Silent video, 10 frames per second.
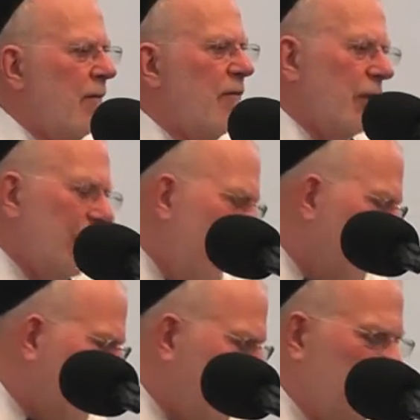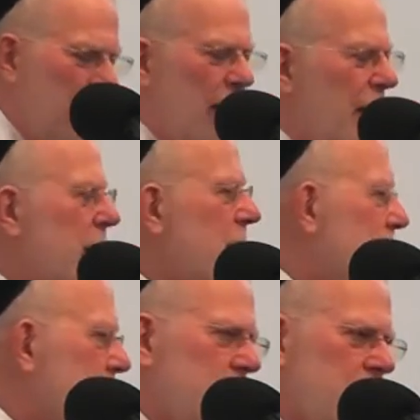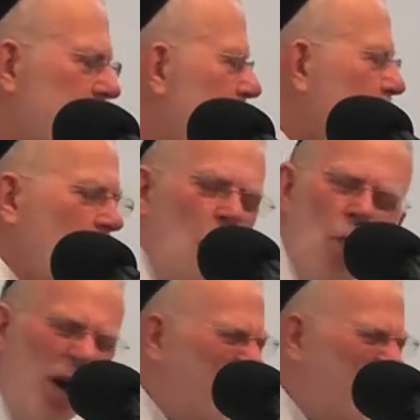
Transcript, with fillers: philanthropy. philanthropy. Why